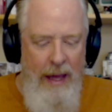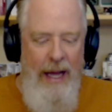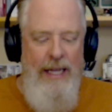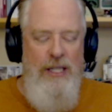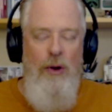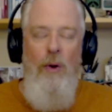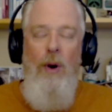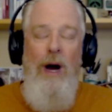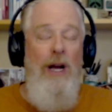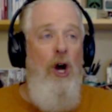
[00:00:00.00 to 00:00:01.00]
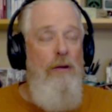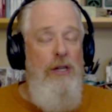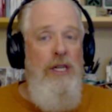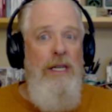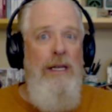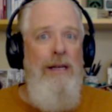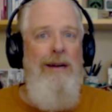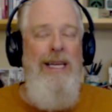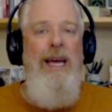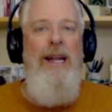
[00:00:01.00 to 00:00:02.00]
And so a coaching,
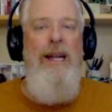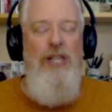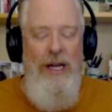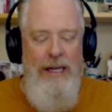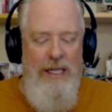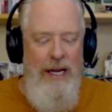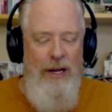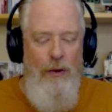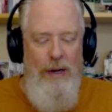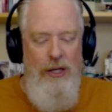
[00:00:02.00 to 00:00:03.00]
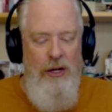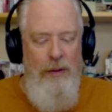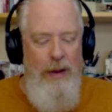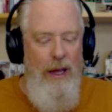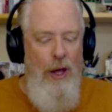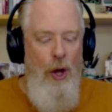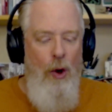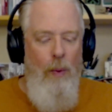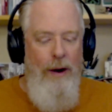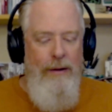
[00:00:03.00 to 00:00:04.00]
again, an agenda setting question could be,
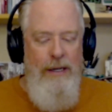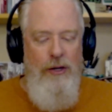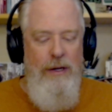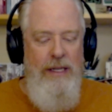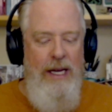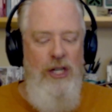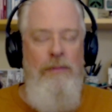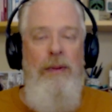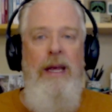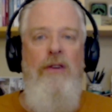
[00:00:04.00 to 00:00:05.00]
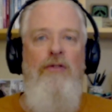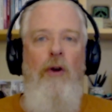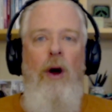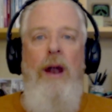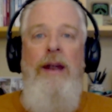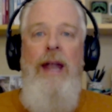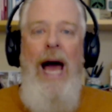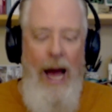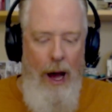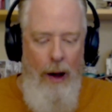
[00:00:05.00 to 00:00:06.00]
where is your attention being drawn
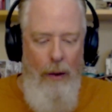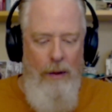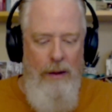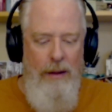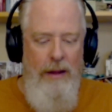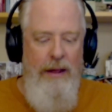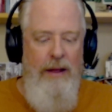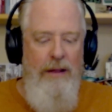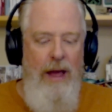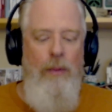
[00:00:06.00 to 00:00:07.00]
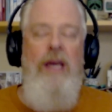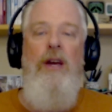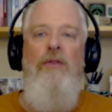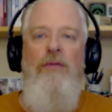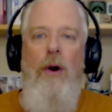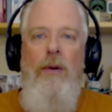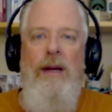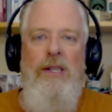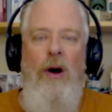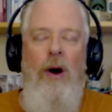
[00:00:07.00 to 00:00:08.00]
now that we could
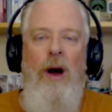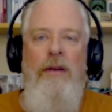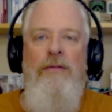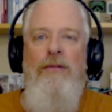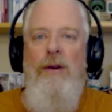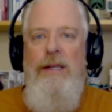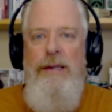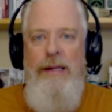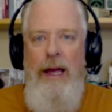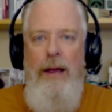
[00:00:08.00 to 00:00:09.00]
focus on for today?